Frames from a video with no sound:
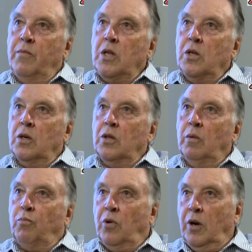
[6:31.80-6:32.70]
I mean,
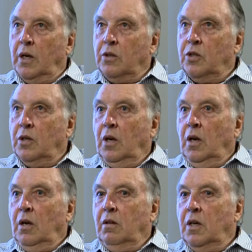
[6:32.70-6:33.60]
the products
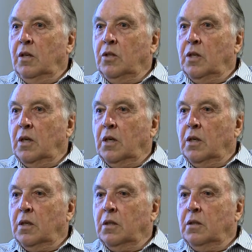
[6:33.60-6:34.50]
that
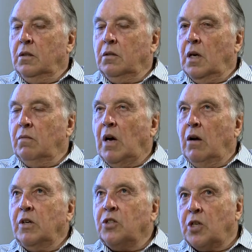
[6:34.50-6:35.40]

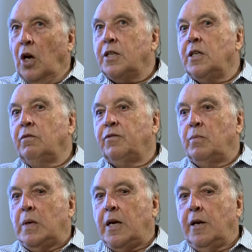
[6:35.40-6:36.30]
are exciting
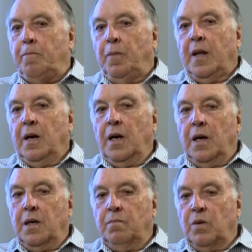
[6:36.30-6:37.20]
for me
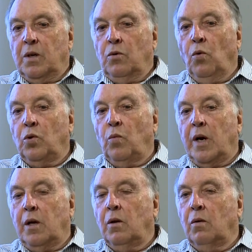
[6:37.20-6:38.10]
all the
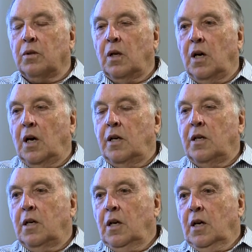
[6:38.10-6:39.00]
way along the
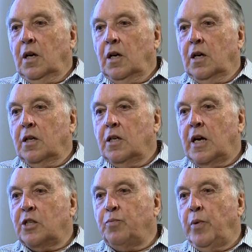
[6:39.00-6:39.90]
line
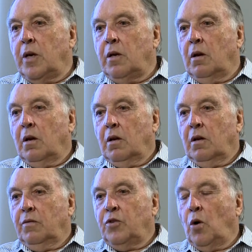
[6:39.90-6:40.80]
has been
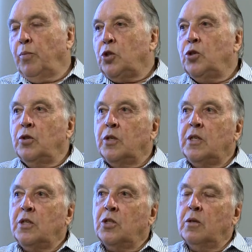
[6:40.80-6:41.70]
the
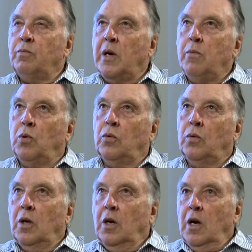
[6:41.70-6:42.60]
opportunities that
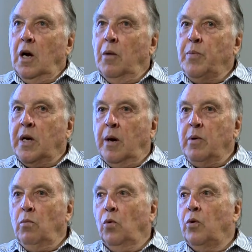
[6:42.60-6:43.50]
people are
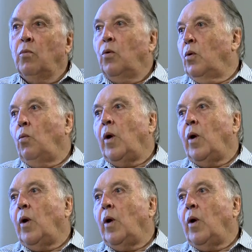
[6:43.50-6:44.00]
becoming more and more